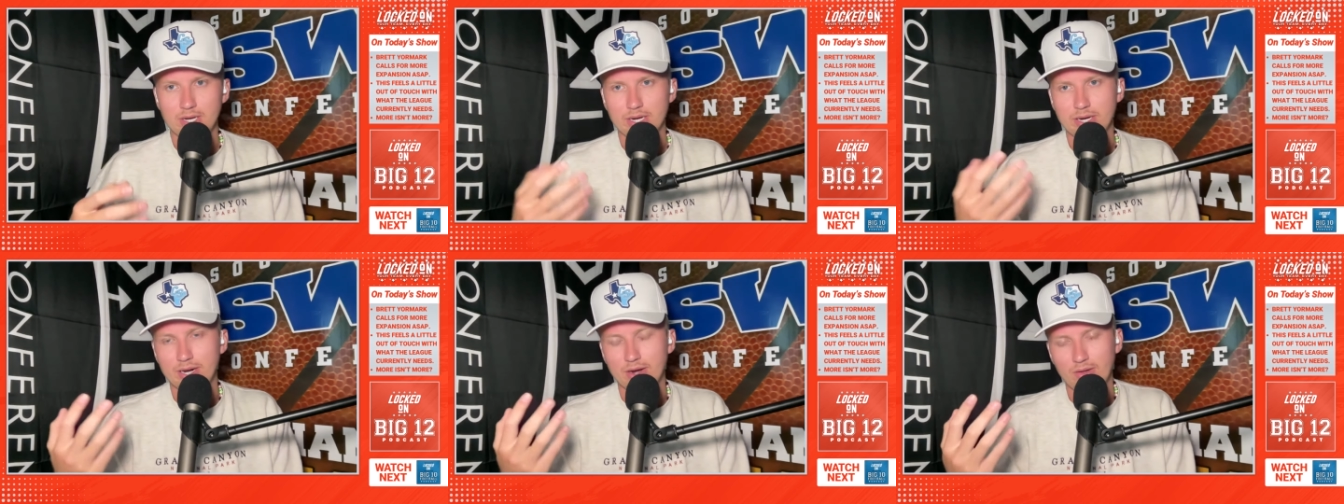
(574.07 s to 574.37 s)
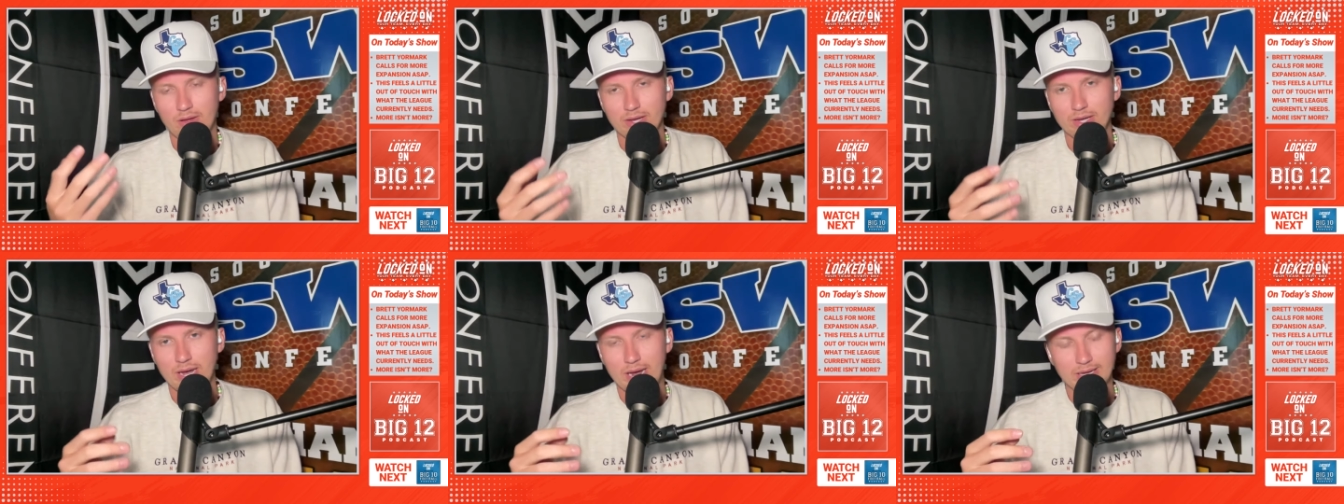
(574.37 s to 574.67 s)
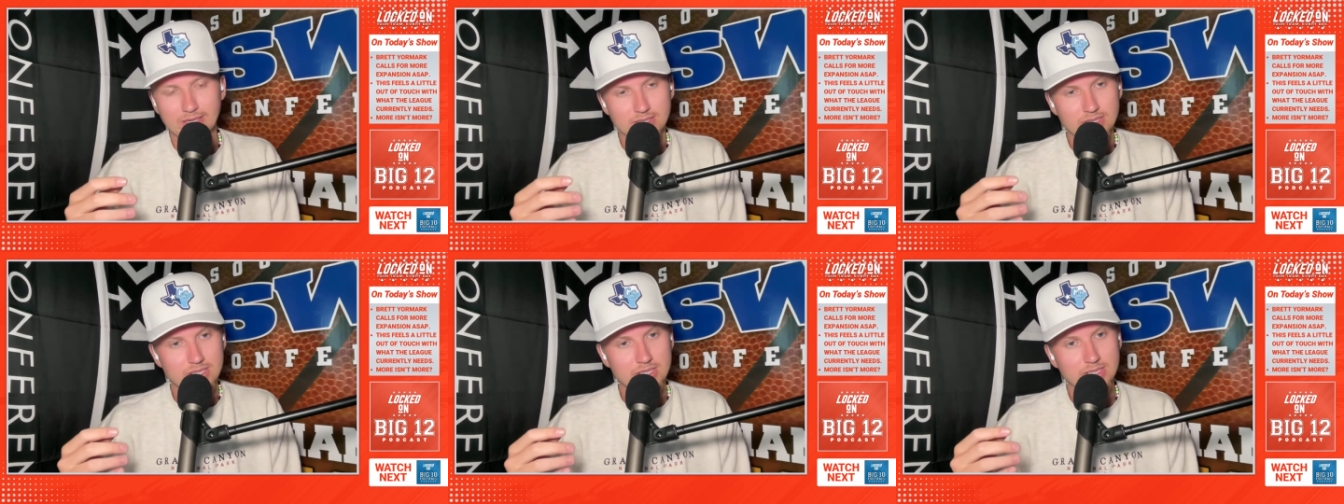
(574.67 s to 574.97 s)
you know, like
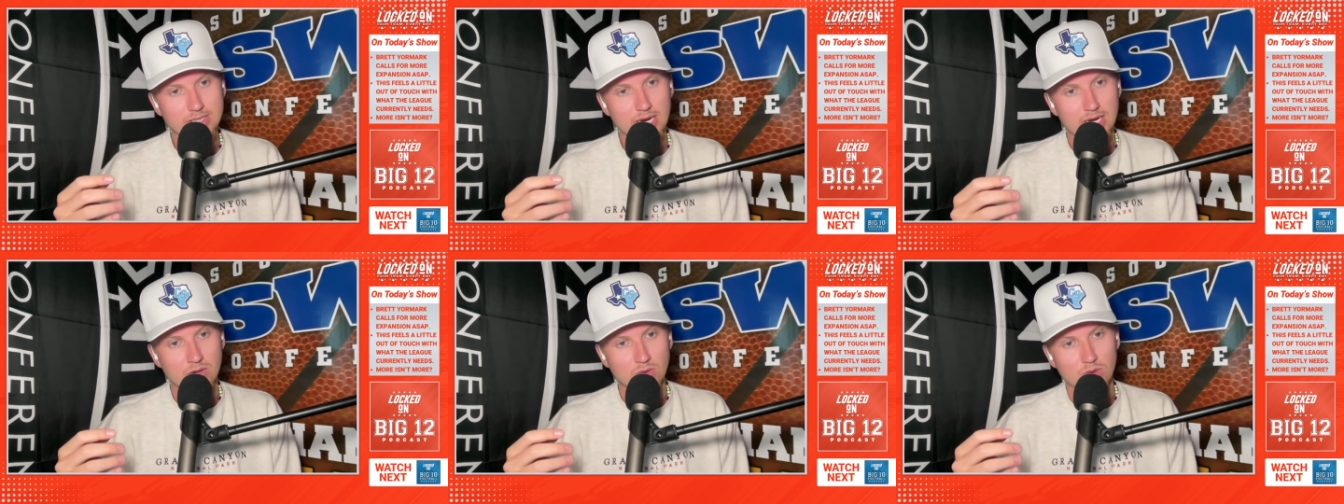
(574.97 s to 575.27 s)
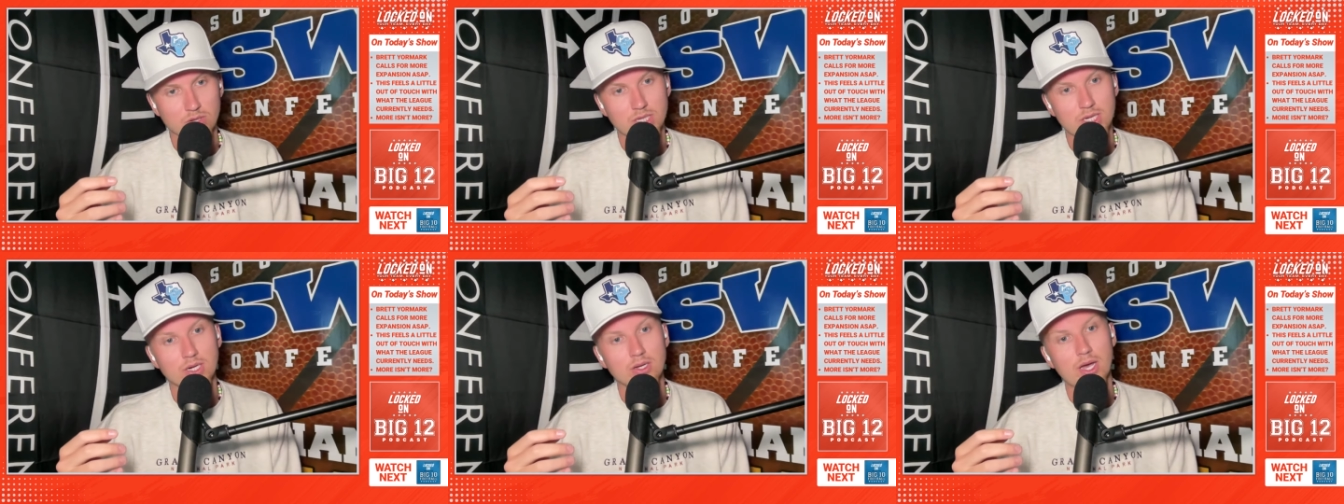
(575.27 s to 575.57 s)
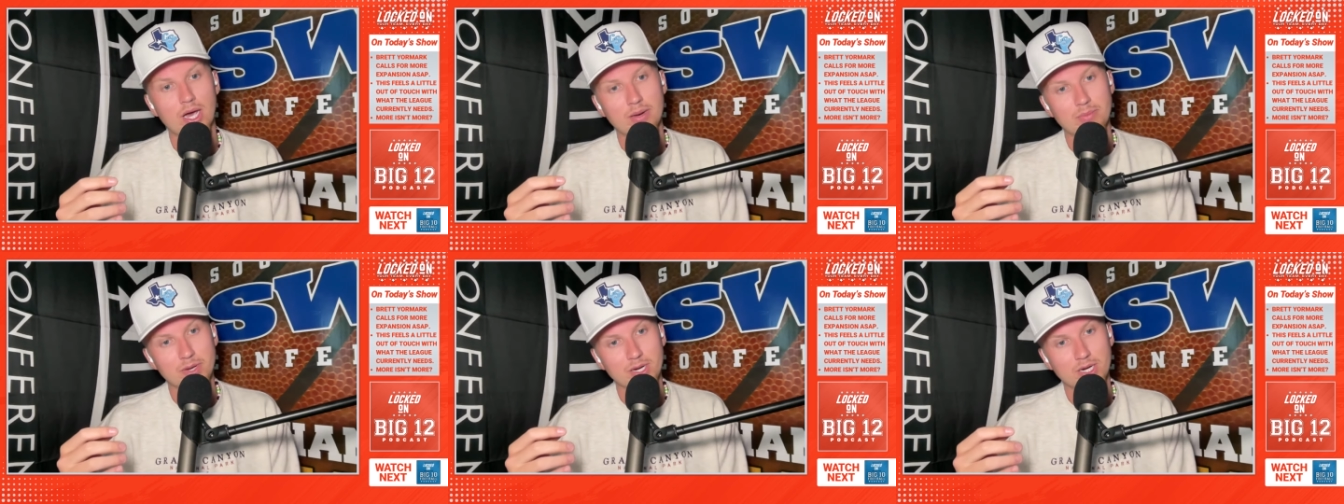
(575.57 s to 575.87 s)
NC State, North
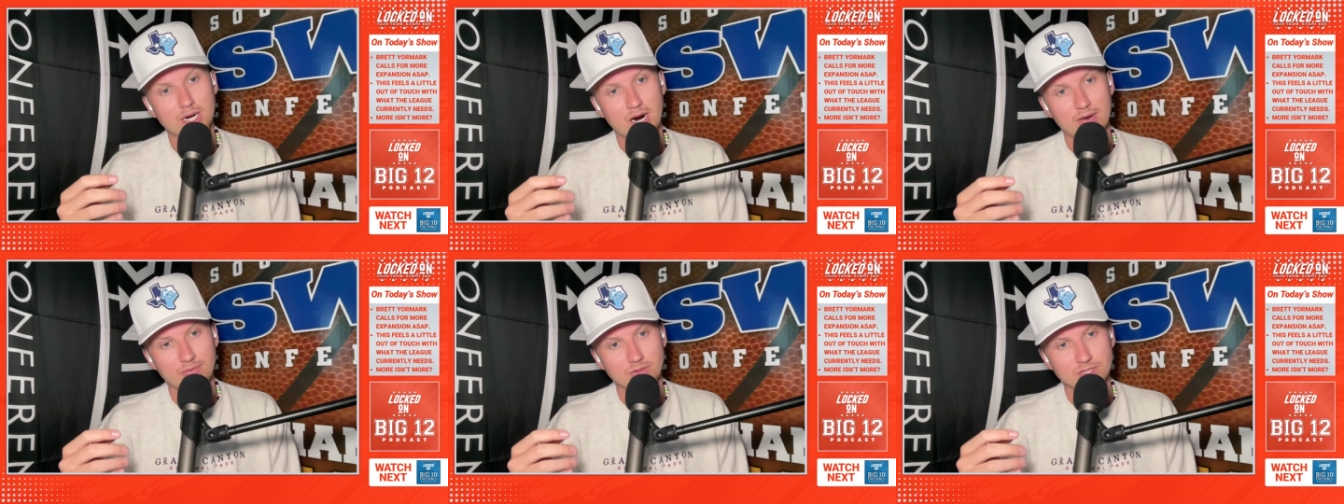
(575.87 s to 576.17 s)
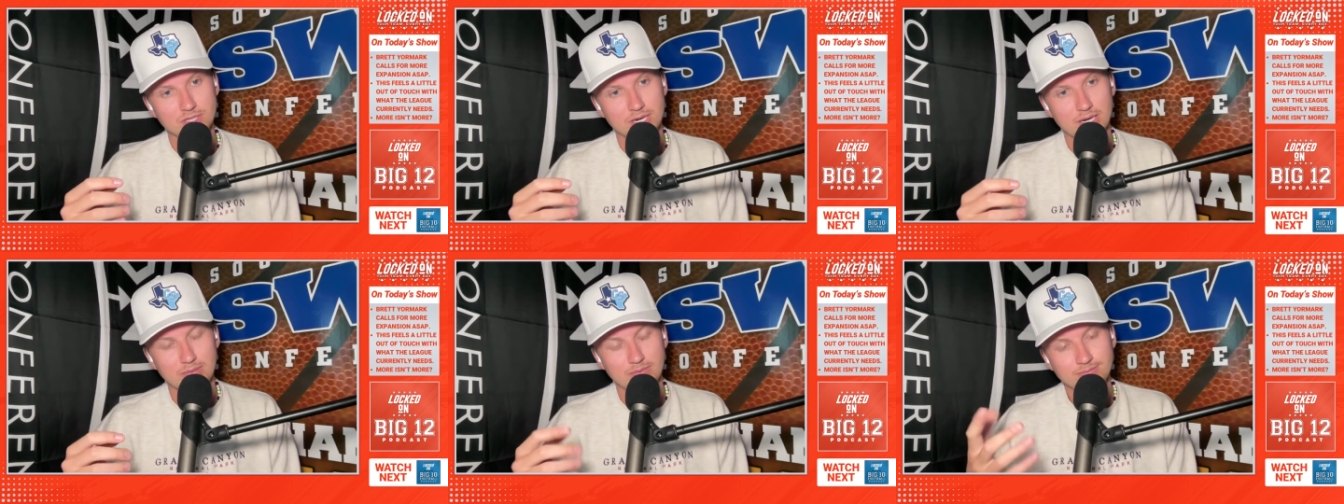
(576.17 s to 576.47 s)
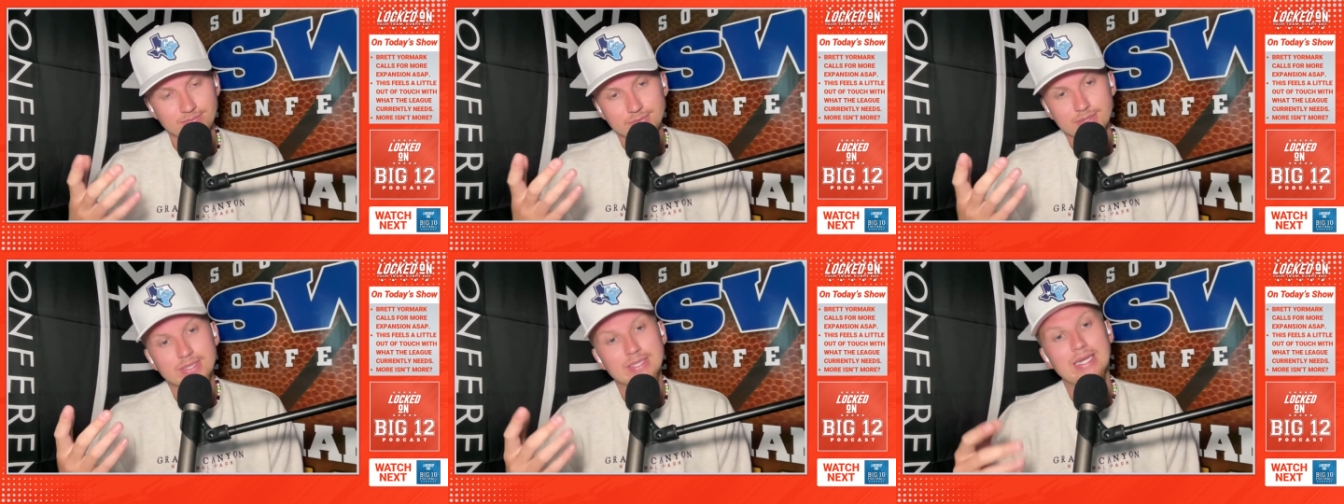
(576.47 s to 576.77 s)
Carolina be a conference
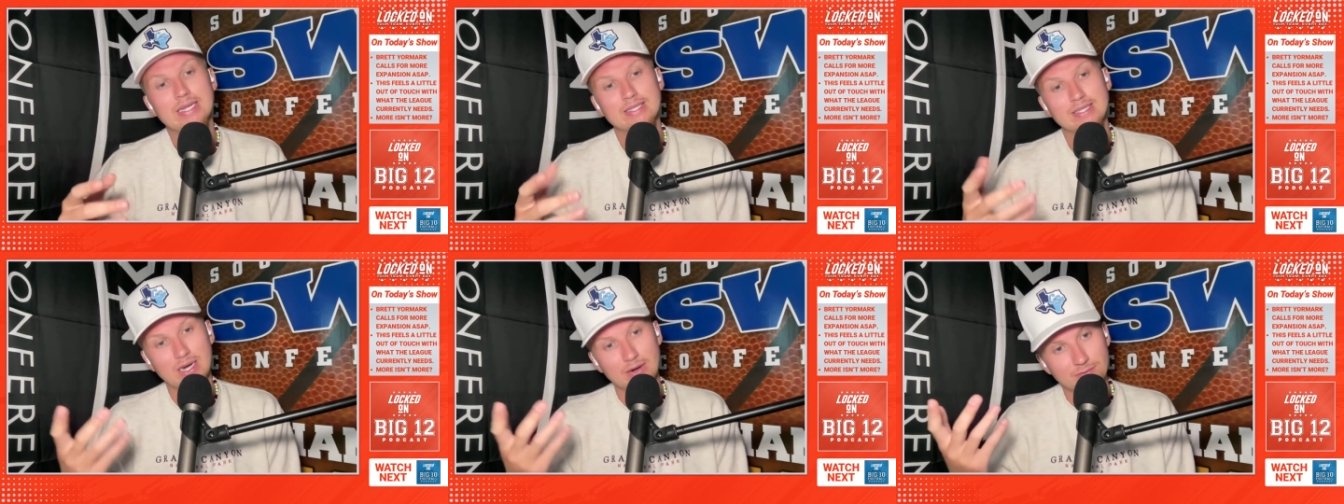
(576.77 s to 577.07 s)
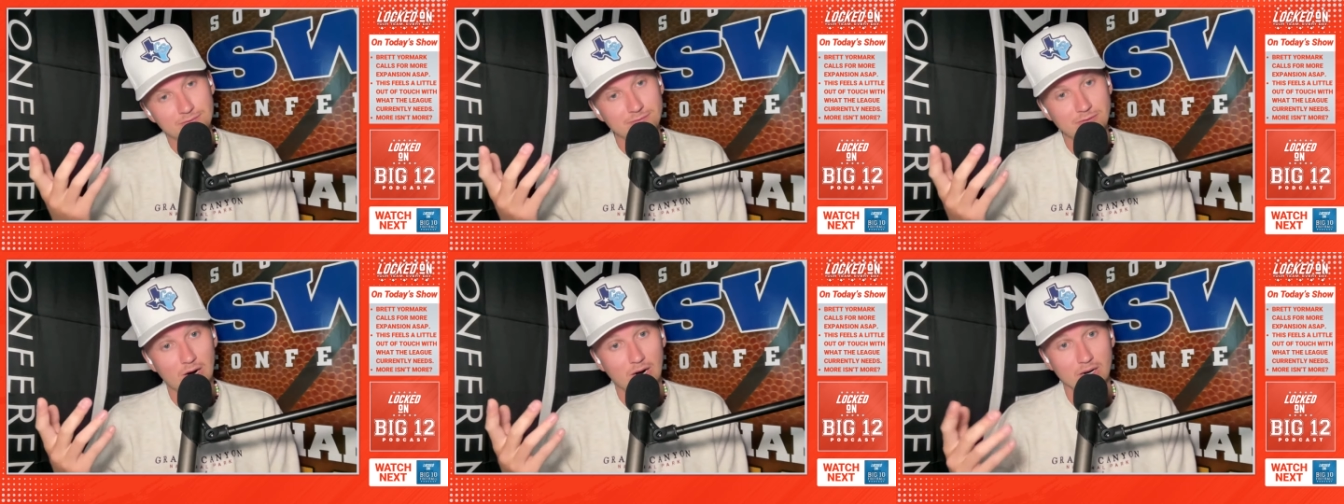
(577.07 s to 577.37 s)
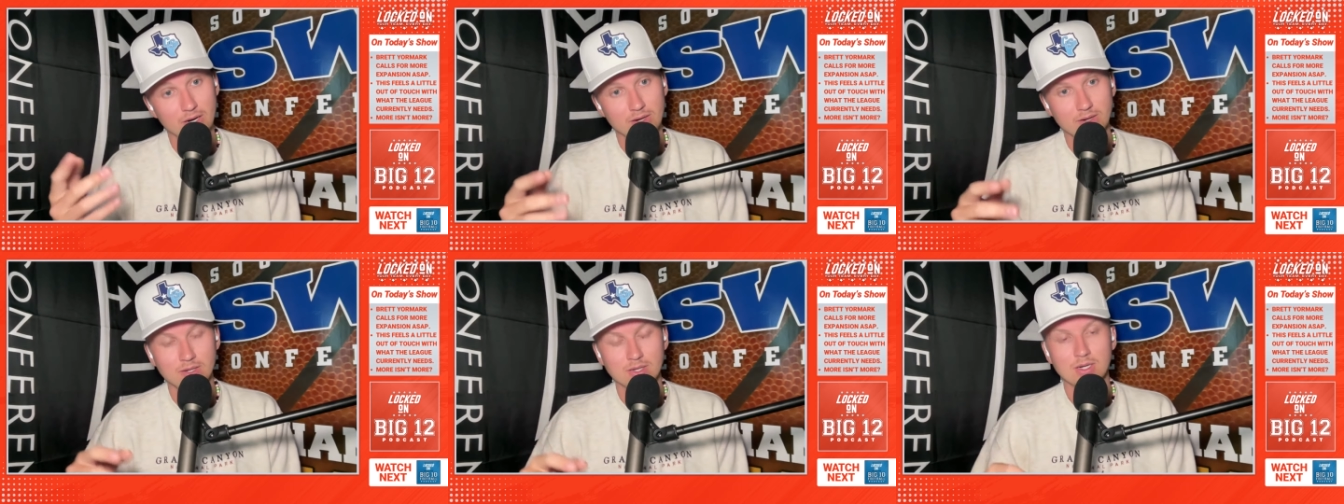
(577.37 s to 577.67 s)
game. That's not
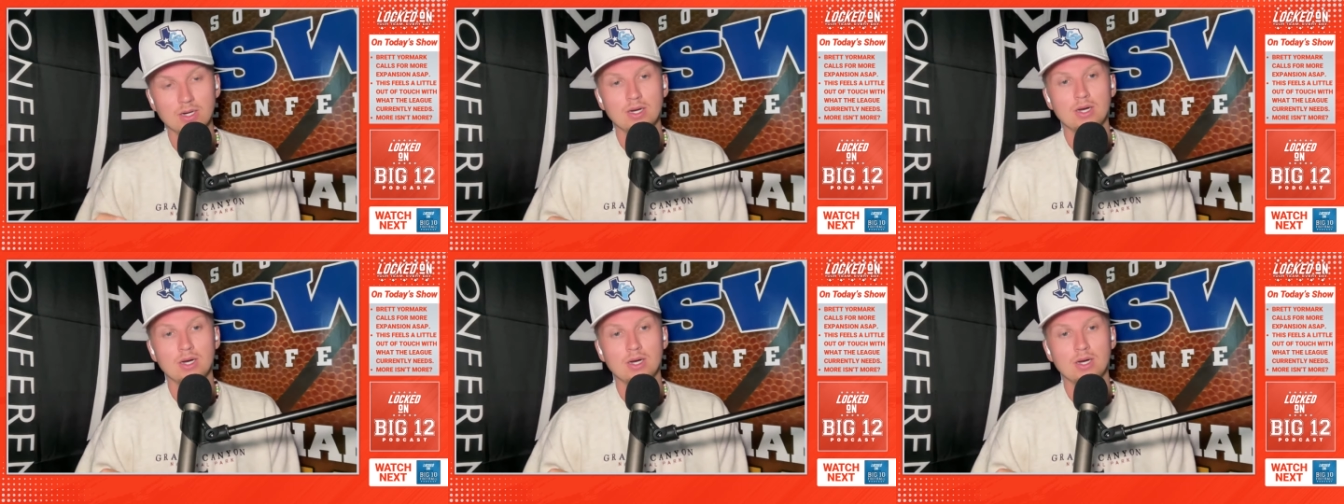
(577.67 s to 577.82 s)
fun.